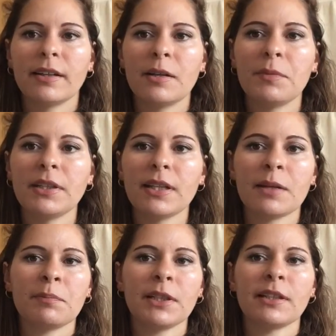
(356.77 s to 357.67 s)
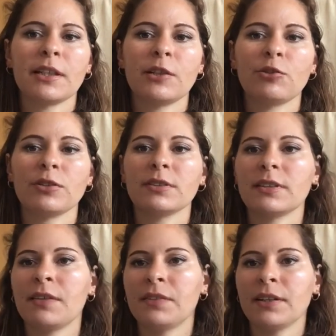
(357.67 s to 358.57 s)
are many applications
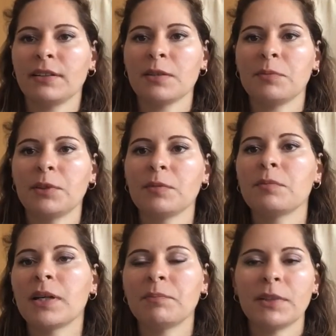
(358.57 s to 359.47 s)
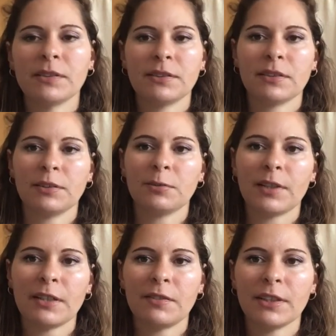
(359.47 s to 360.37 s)
available. My personal
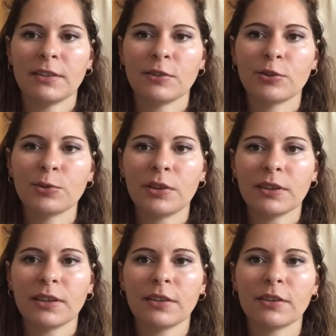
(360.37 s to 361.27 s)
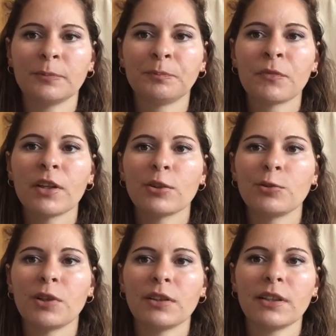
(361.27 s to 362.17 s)
favorite is Duolingo.
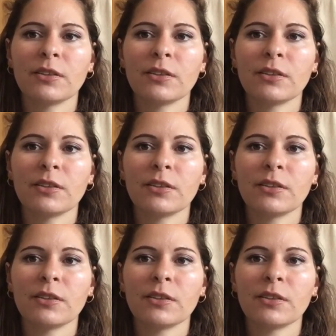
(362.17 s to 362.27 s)
Duolingo